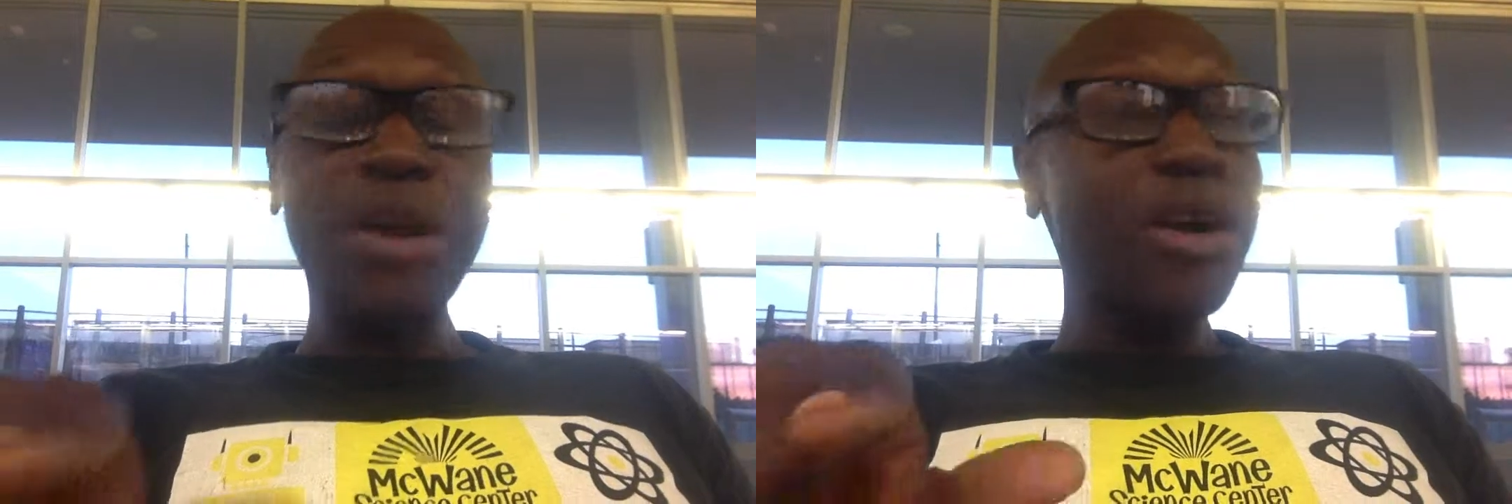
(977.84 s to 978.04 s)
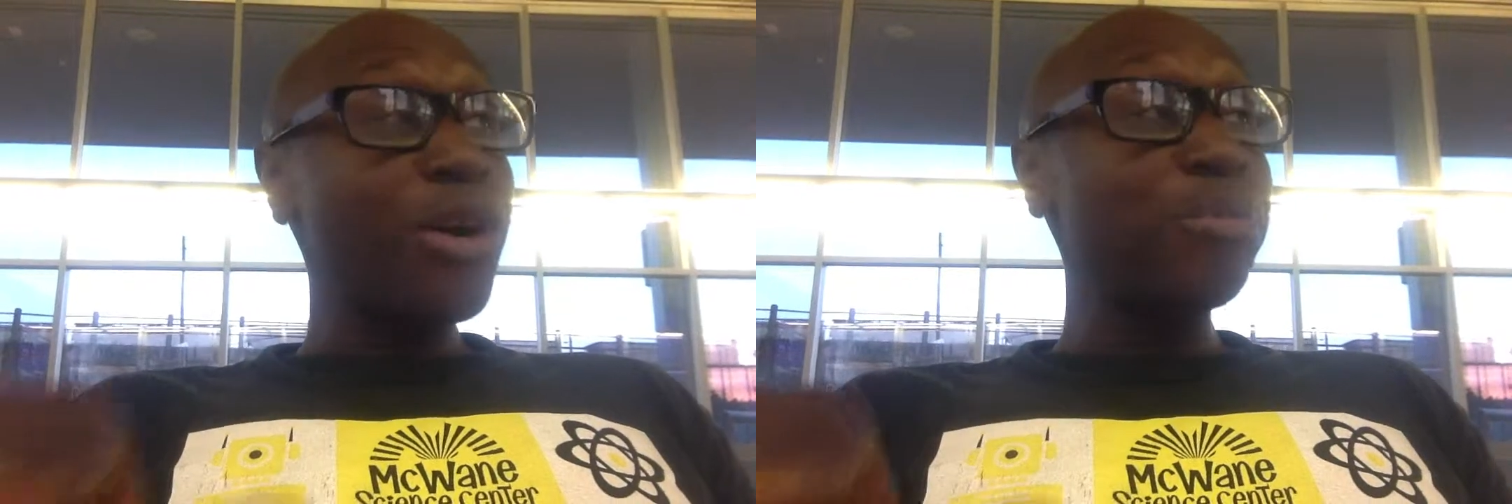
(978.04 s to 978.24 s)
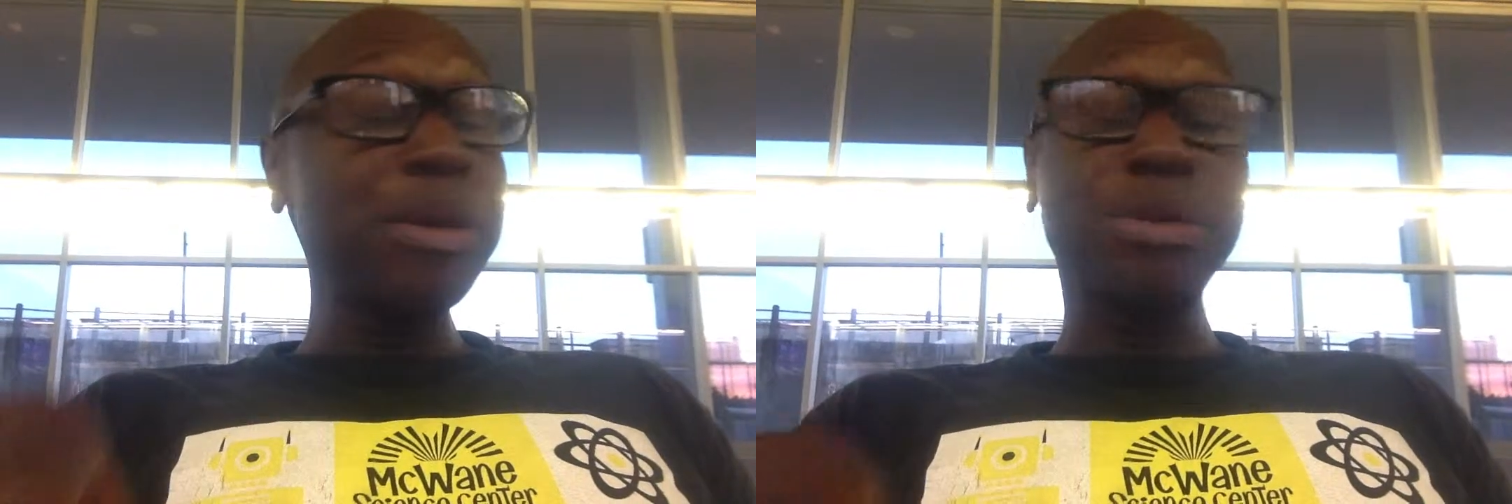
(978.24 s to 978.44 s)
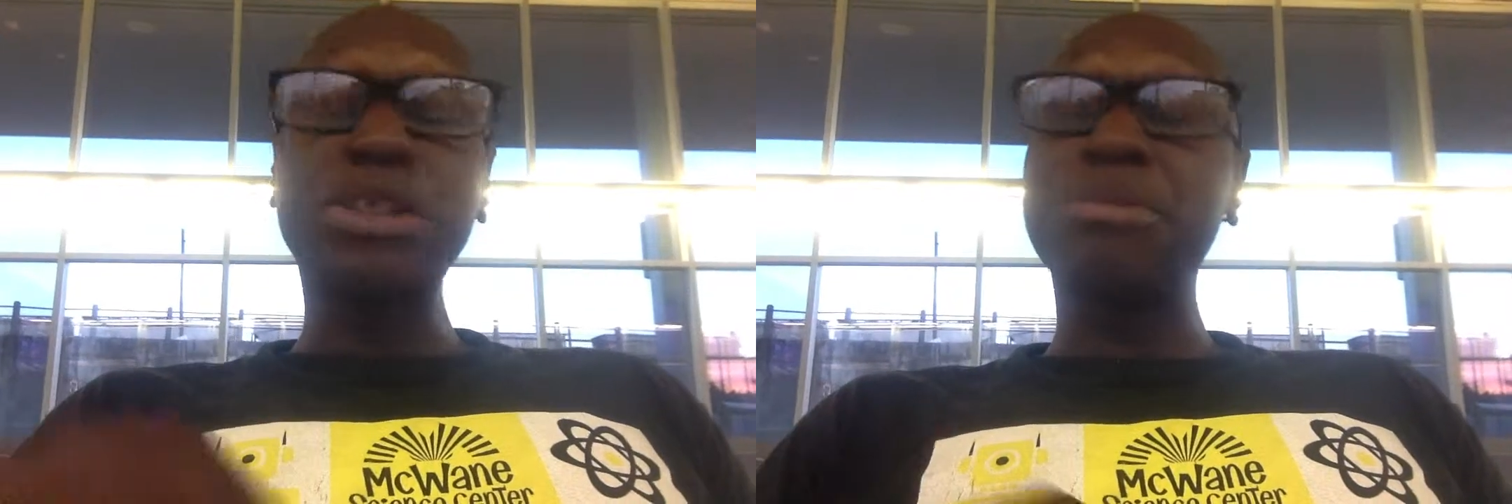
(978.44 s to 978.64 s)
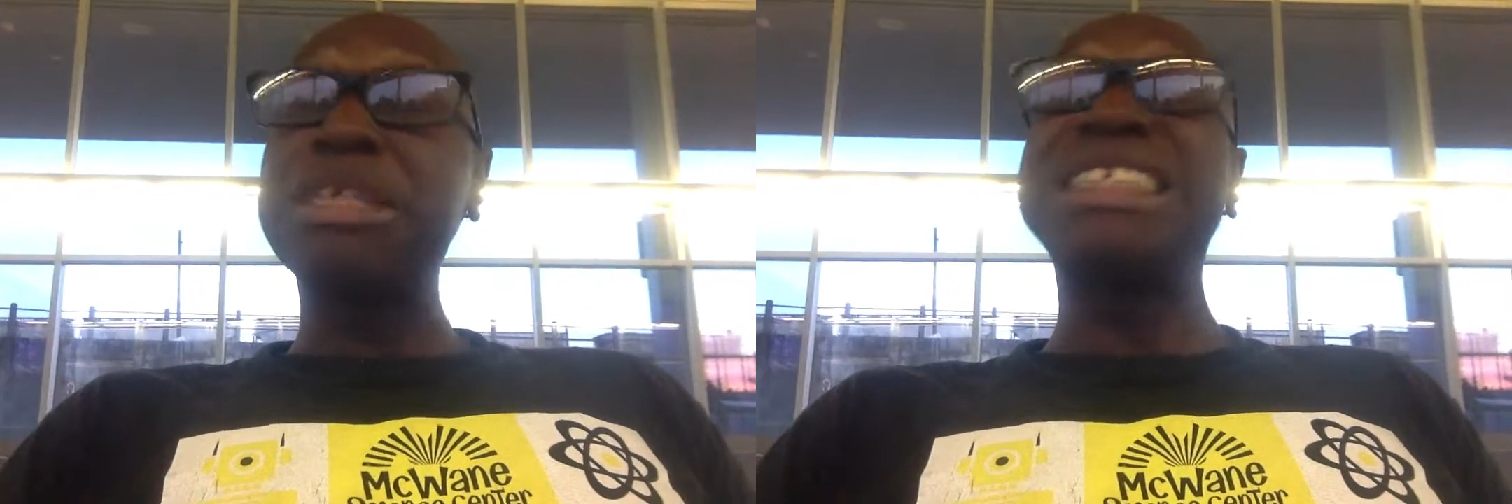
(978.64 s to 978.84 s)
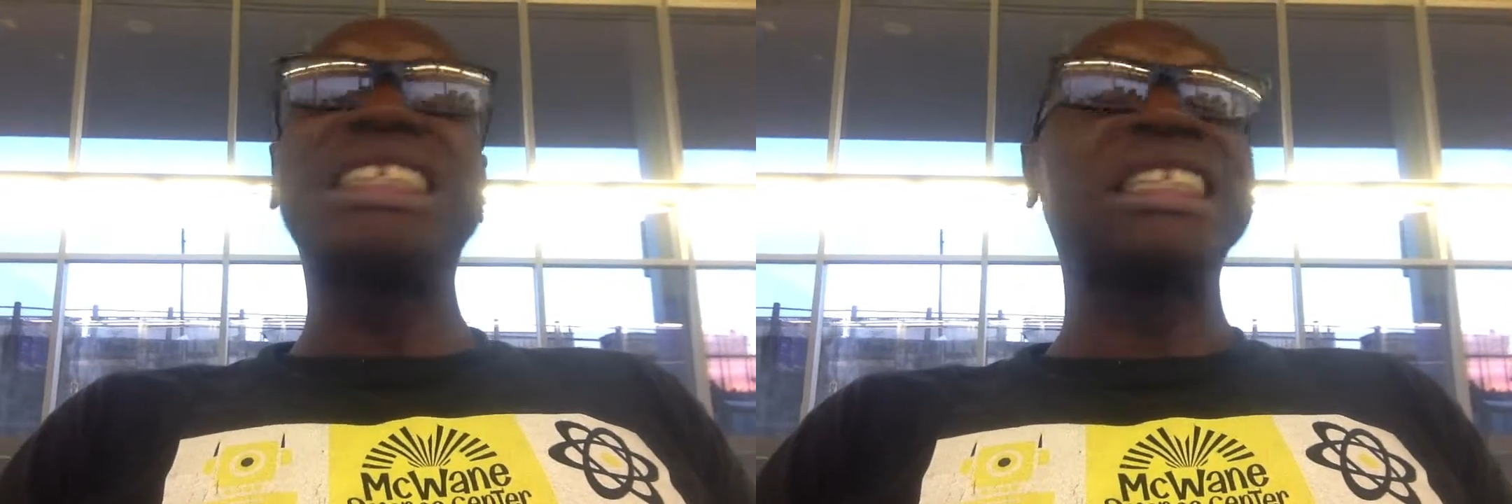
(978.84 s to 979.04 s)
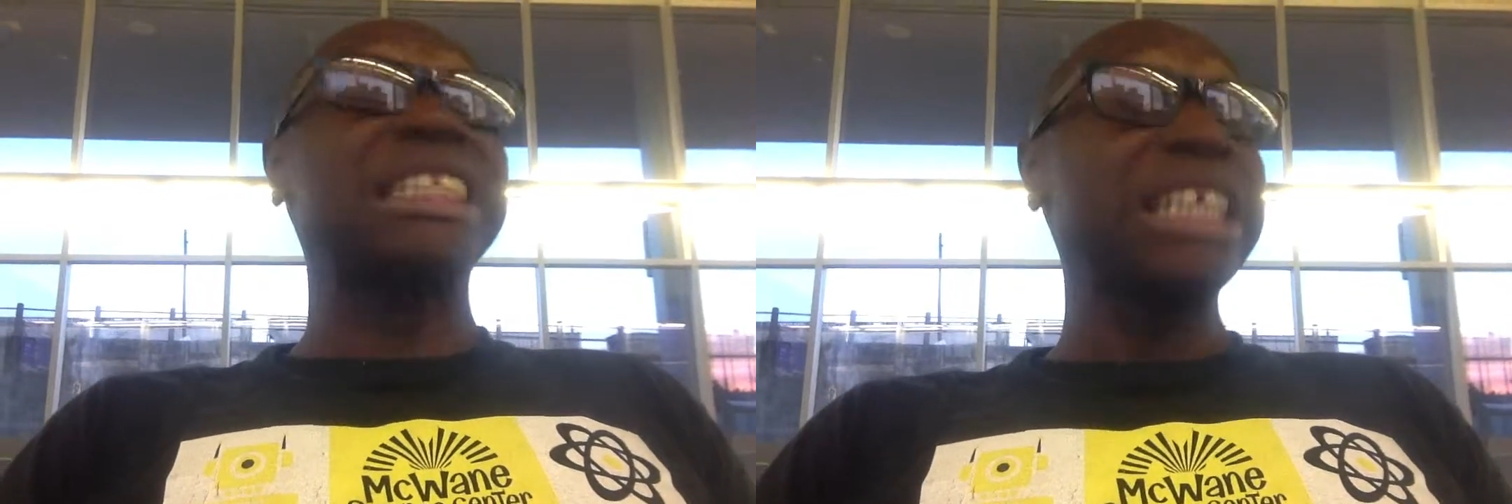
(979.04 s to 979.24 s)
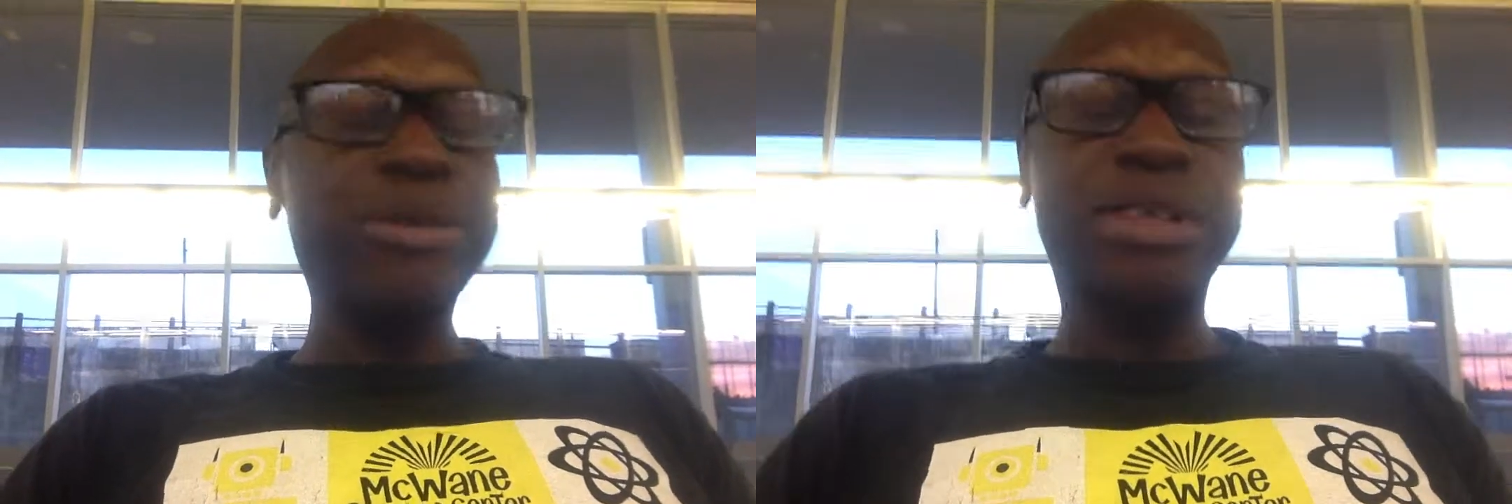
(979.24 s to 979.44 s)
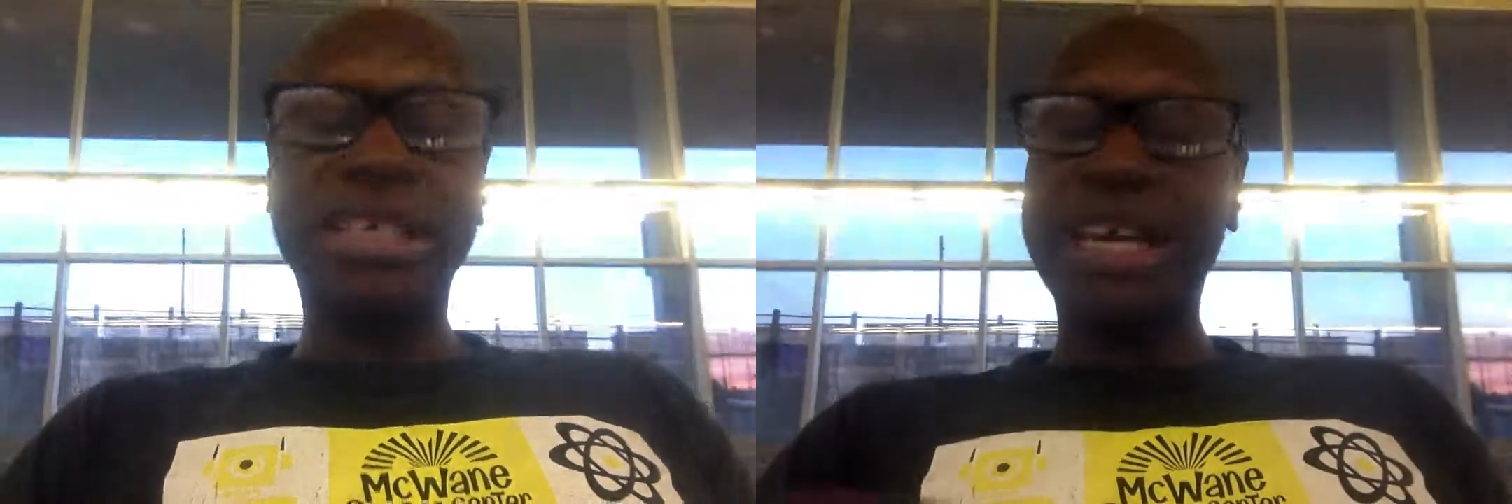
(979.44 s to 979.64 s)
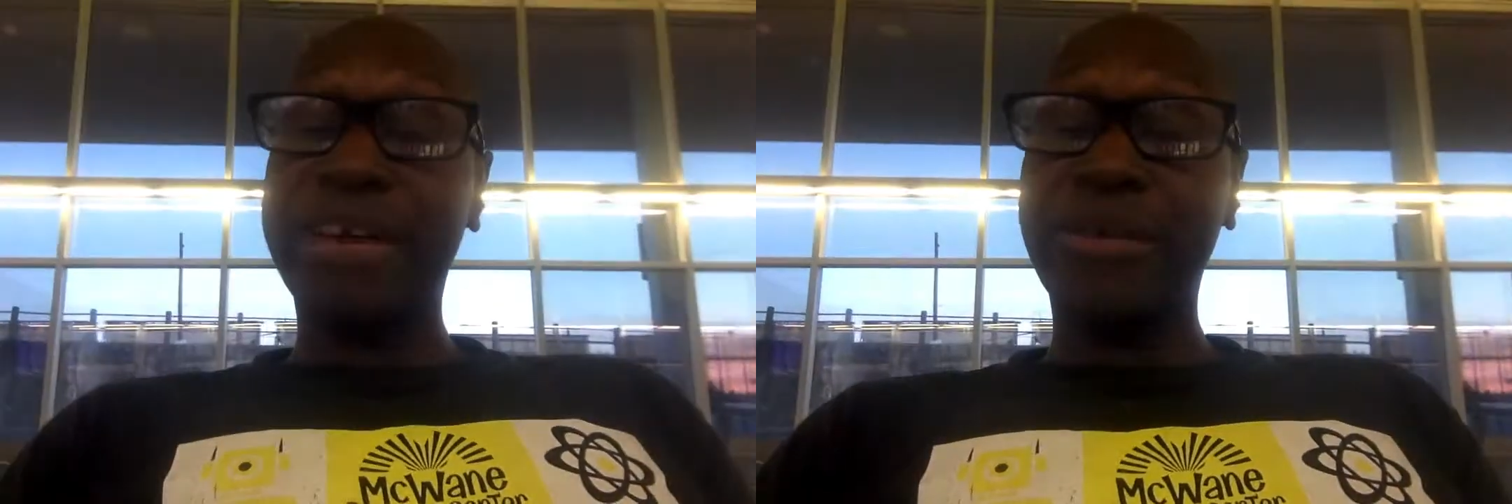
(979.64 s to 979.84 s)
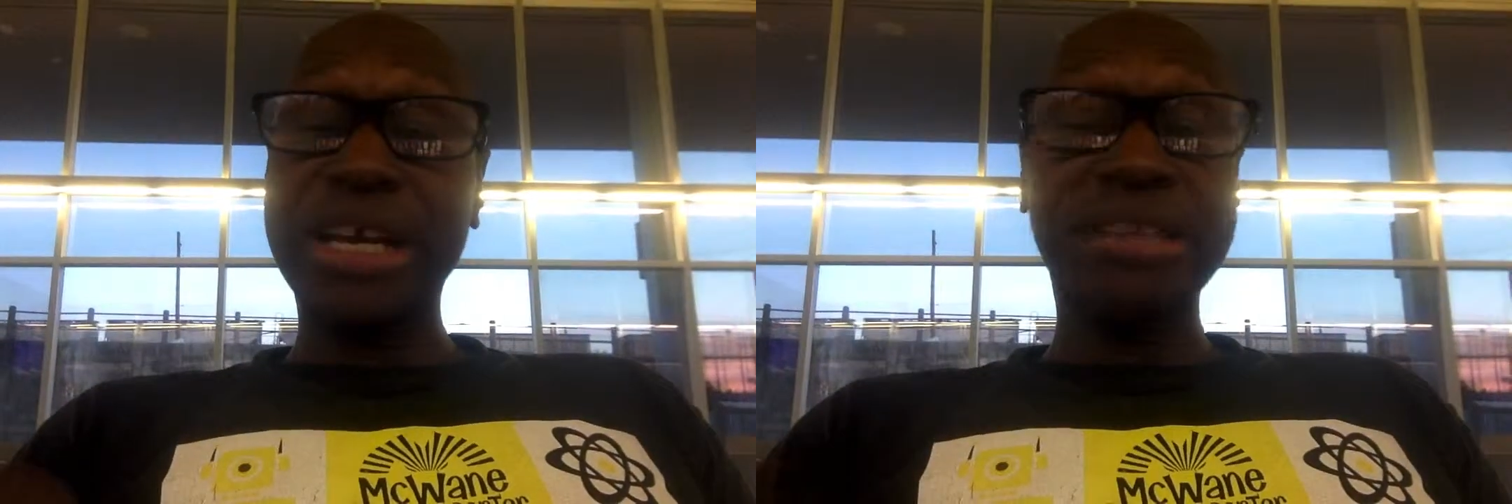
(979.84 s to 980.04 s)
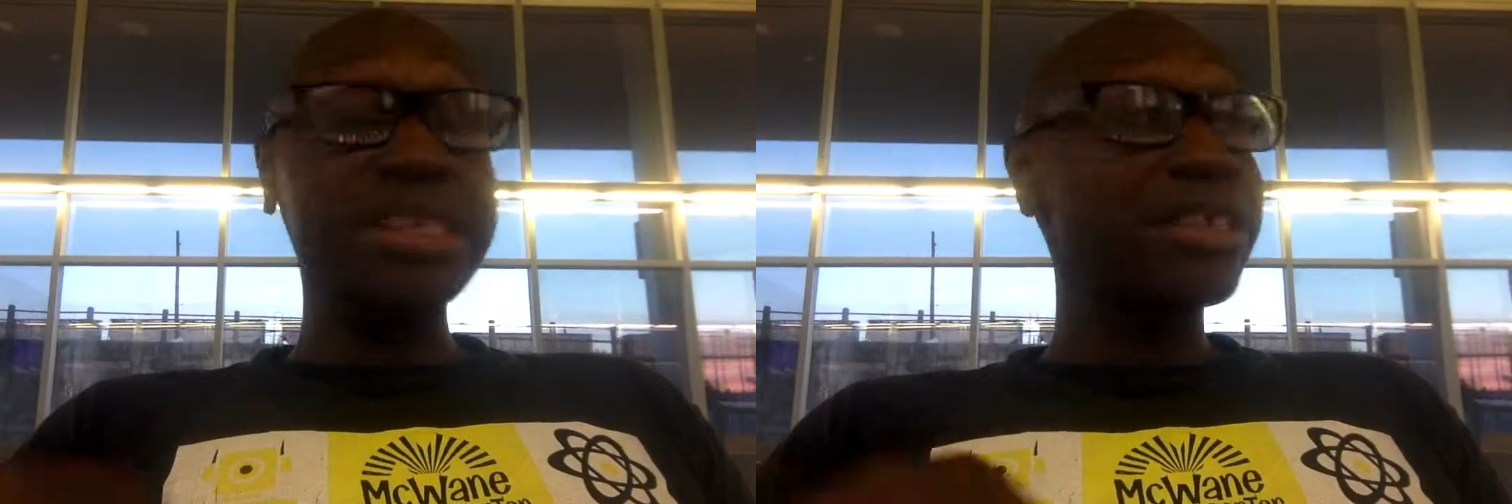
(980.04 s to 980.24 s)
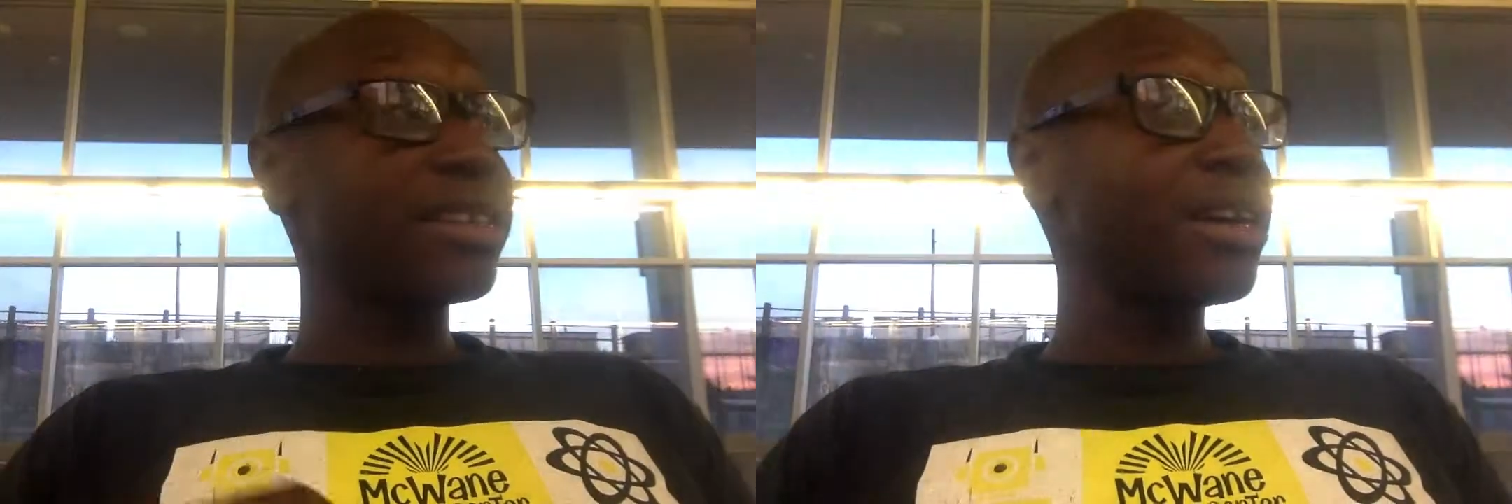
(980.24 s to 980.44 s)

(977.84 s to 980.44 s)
Her people should be seriously angry at this,